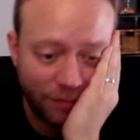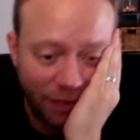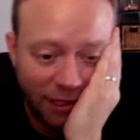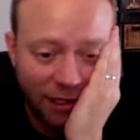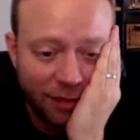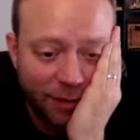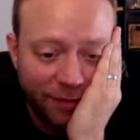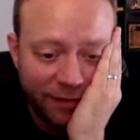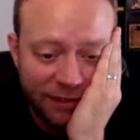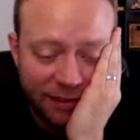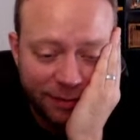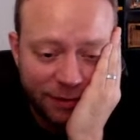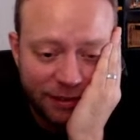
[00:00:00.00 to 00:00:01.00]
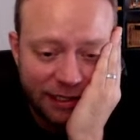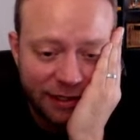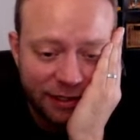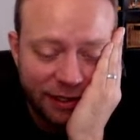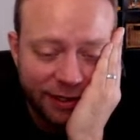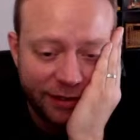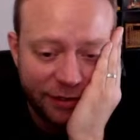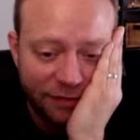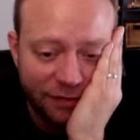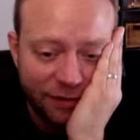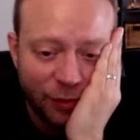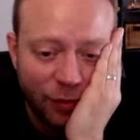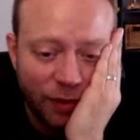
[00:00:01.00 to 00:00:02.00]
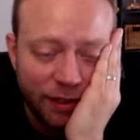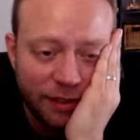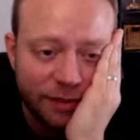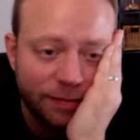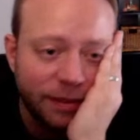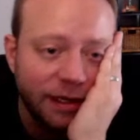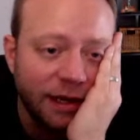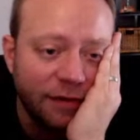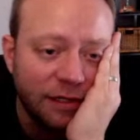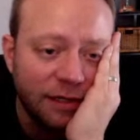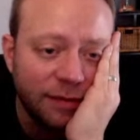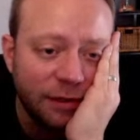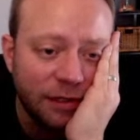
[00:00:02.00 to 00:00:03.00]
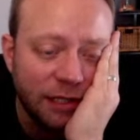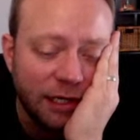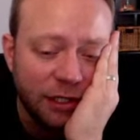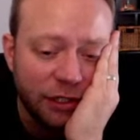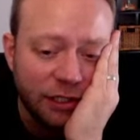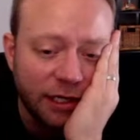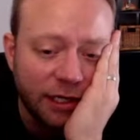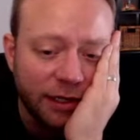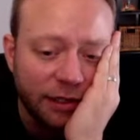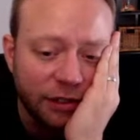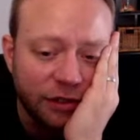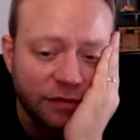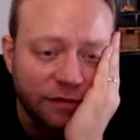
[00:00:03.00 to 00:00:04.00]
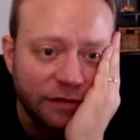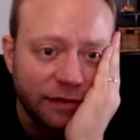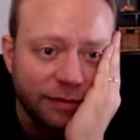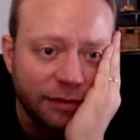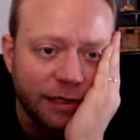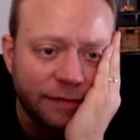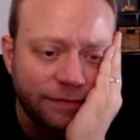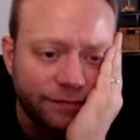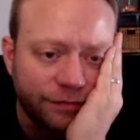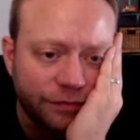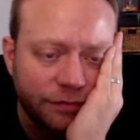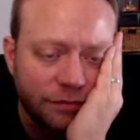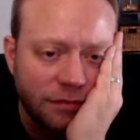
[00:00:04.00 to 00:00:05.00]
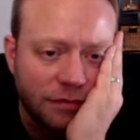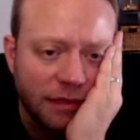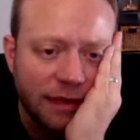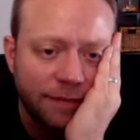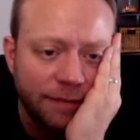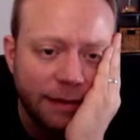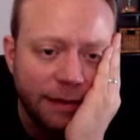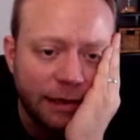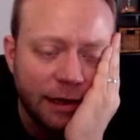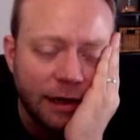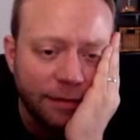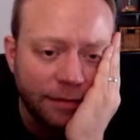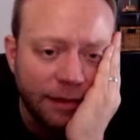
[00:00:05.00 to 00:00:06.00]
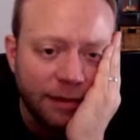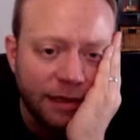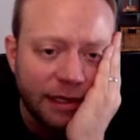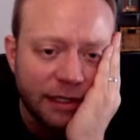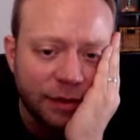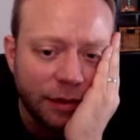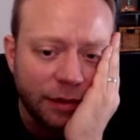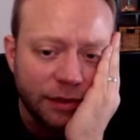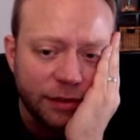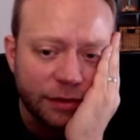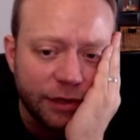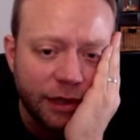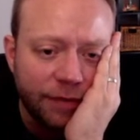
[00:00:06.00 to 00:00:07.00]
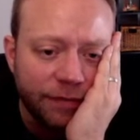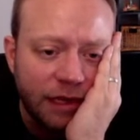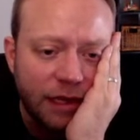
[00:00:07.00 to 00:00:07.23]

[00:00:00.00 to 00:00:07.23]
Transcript: In the above example, 10 tiles are flipped once, but every time you touch a tile, it should flip, right? Maybe not. Maybe that's where we're screwed up.